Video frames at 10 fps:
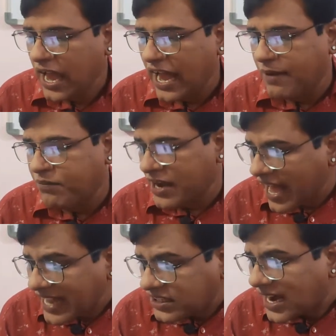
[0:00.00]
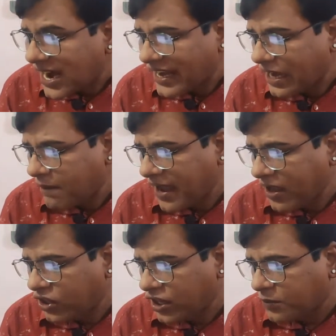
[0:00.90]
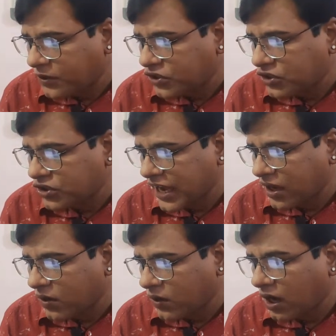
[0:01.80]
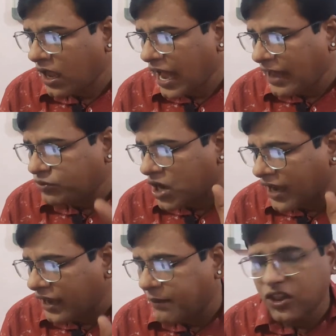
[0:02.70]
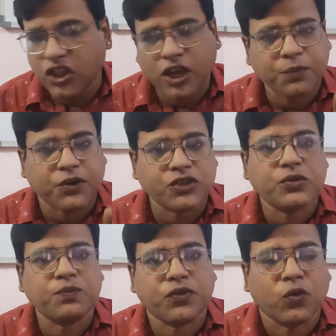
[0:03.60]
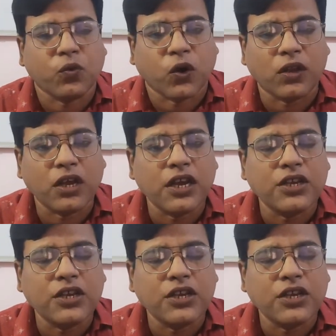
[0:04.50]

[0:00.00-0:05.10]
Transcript: I'm not talking about third person singular. I'm talking about third person plural.